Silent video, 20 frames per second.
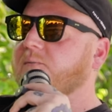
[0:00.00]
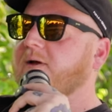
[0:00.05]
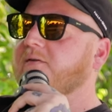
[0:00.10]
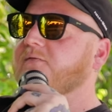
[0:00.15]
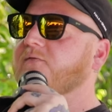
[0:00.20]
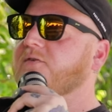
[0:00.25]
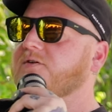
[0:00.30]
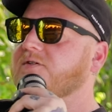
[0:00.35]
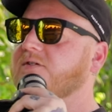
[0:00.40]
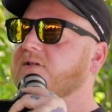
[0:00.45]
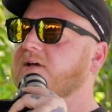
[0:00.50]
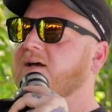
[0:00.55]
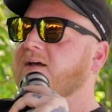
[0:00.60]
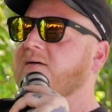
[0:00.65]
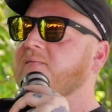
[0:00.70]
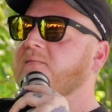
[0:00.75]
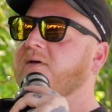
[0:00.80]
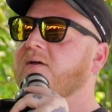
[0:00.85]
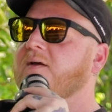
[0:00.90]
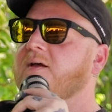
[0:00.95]
for my first
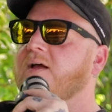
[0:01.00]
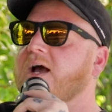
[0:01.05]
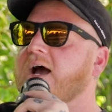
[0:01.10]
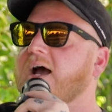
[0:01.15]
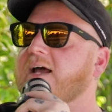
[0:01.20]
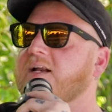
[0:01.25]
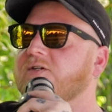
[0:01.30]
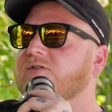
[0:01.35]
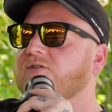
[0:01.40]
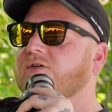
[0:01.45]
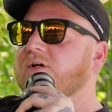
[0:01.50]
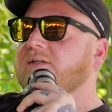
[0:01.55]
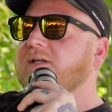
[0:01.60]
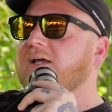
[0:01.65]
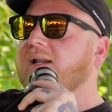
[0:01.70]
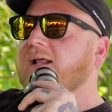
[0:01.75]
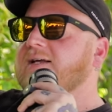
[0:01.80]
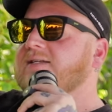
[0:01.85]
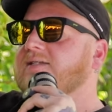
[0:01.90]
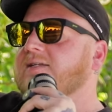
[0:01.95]
time, I just took
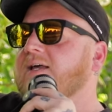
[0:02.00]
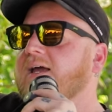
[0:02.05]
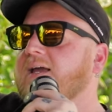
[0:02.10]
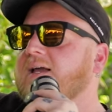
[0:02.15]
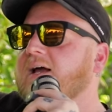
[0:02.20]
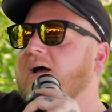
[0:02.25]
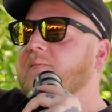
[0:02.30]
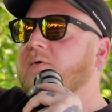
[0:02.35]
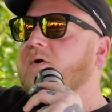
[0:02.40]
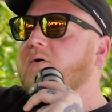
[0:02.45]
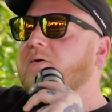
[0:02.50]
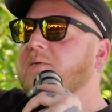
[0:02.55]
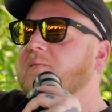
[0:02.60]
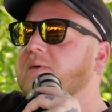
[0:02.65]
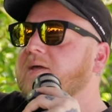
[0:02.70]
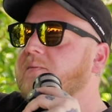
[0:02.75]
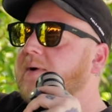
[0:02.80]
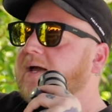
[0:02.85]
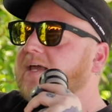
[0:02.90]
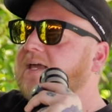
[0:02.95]
that as like I'm going to
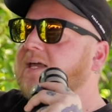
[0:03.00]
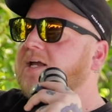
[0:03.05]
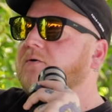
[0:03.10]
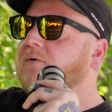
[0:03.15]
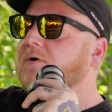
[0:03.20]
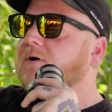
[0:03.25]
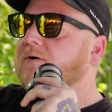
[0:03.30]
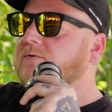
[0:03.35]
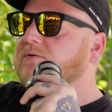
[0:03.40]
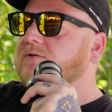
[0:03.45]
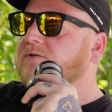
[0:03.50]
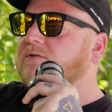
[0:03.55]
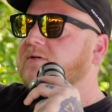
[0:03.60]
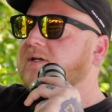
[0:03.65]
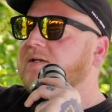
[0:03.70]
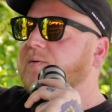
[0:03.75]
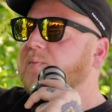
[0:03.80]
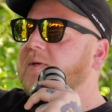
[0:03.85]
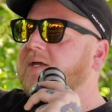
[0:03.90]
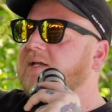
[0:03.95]
meet my heroes
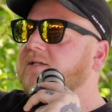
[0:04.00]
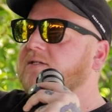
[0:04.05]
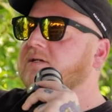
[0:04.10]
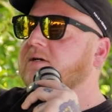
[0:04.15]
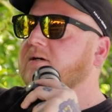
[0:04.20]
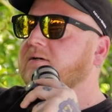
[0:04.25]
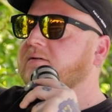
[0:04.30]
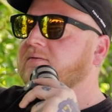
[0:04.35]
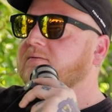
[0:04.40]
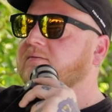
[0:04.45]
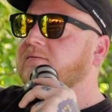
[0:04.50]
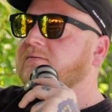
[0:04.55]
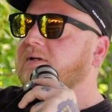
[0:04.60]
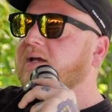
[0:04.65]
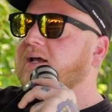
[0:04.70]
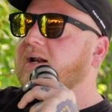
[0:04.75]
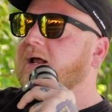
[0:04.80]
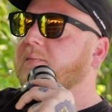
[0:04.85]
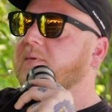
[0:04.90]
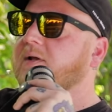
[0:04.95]
in pizza
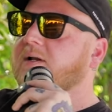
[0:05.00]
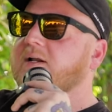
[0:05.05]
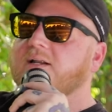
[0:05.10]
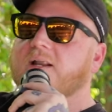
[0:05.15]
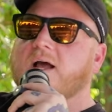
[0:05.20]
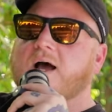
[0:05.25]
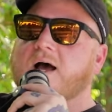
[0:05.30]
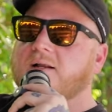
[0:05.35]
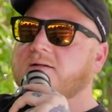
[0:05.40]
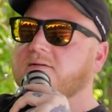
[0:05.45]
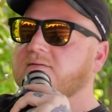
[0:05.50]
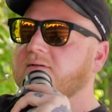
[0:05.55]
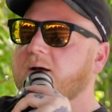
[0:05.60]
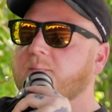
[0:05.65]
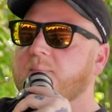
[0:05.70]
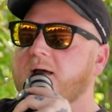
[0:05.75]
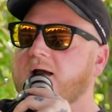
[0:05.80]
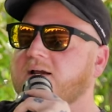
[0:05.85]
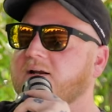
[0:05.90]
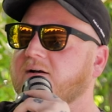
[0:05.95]
and I'm gonna not
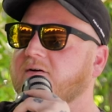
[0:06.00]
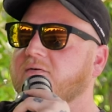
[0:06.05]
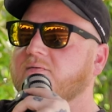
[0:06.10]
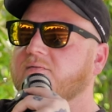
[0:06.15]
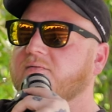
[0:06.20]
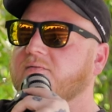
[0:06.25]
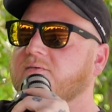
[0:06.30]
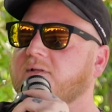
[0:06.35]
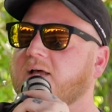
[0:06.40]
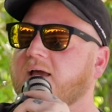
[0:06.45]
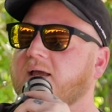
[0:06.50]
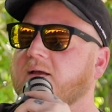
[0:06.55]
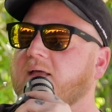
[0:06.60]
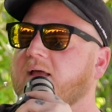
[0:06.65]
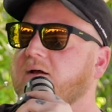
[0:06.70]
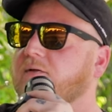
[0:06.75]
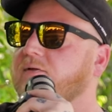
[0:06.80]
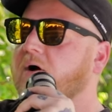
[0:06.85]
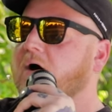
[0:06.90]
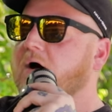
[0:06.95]
I'm not gonna like
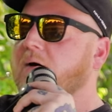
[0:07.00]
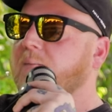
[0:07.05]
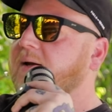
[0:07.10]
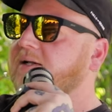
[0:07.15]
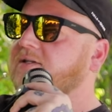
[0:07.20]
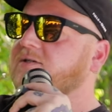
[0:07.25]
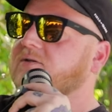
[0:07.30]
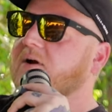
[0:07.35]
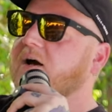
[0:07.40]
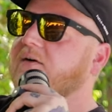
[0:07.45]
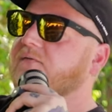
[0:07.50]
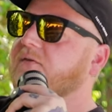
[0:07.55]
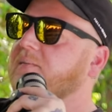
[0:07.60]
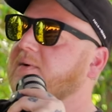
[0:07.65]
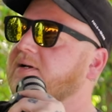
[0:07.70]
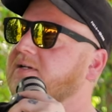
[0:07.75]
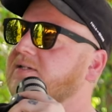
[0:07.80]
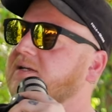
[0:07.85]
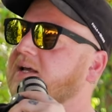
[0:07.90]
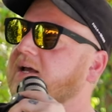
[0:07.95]
all bets are off. I'm
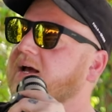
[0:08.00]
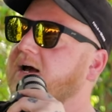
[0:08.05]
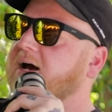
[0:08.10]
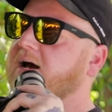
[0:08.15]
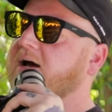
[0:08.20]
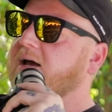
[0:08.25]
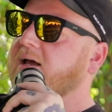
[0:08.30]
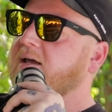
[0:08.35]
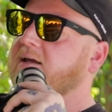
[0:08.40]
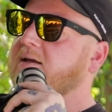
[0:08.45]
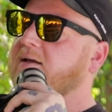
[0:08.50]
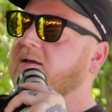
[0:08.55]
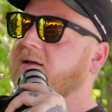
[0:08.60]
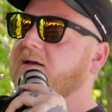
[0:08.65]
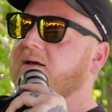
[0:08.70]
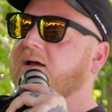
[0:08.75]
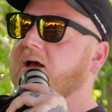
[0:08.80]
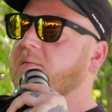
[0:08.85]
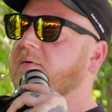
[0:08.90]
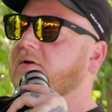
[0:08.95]
gonna say hi.
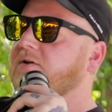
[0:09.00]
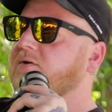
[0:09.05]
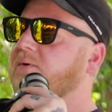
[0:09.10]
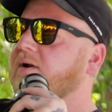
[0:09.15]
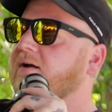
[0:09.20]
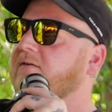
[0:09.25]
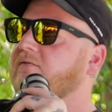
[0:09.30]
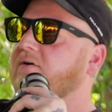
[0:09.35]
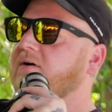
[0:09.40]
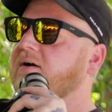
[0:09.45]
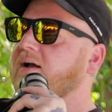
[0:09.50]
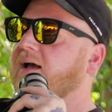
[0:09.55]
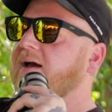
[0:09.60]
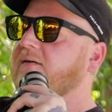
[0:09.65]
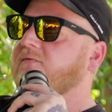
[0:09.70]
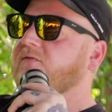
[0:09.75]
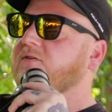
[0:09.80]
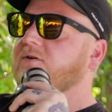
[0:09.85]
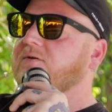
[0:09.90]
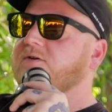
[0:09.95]
I'm gonna do whatever I
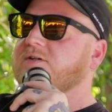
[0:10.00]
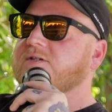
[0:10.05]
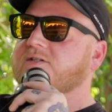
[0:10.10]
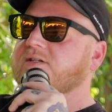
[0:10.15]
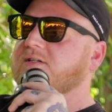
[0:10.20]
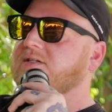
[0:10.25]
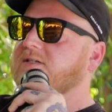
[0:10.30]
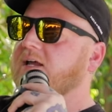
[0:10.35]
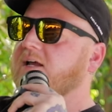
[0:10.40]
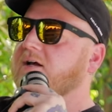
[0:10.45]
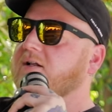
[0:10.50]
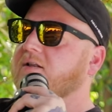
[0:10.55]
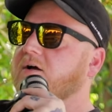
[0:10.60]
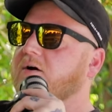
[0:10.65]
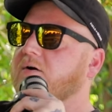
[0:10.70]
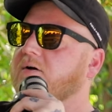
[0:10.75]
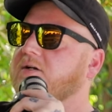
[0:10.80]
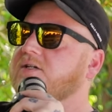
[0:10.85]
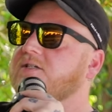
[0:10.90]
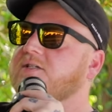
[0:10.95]
have to do just to say
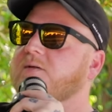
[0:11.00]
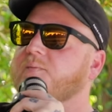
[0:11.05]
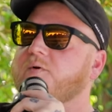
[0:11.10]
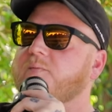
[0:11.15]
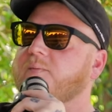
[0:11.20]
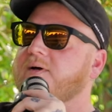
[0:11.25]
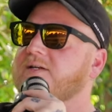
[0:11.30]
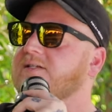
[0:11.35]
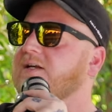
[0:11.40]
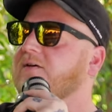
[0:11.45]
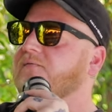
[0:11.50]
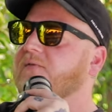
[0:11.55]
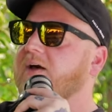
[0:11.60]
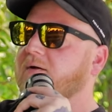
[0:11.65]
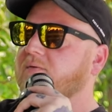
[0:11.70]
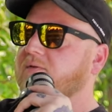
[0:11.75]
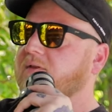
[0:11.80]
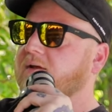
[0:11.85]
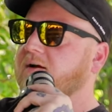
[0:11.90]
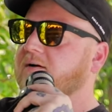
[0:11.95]
hello, just to put myself
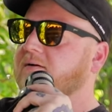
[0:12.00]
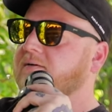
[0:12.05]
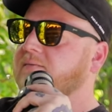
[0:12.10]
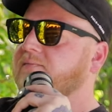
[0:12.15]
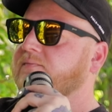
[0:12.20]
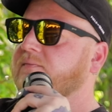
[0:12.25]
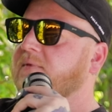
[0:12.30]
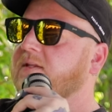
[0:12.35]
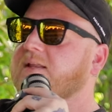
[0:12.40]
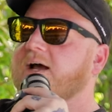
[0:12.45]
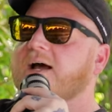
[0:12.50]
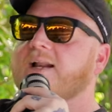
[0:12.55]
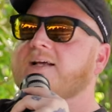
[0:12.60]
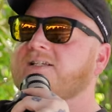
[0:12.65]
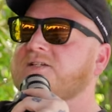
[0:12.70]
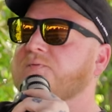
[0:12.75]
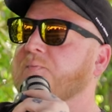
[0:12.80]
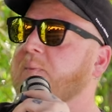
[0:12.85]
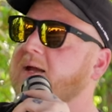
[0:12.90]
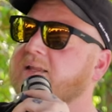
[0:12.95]
out there. Yeah. Not
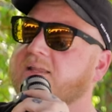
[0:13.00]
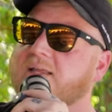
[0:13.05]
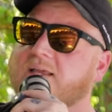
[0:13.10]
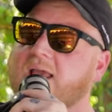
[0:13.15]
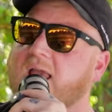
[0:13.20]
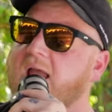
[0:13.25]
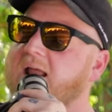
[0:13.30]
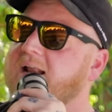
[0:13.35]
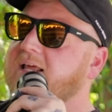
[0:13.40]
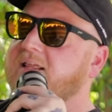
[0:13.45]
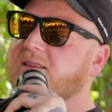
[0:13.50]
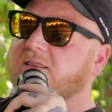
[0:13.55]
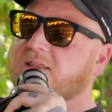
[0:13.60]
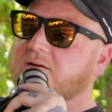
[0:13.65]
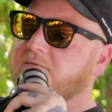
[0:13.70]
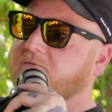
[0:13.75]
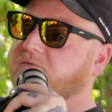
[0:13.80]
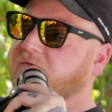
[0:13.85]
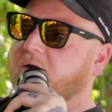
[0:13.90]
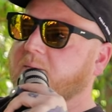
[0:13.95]
expecting
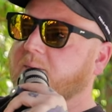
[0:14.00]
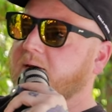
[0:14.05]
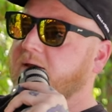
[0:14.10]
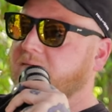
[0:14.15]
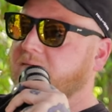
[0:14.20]
anything from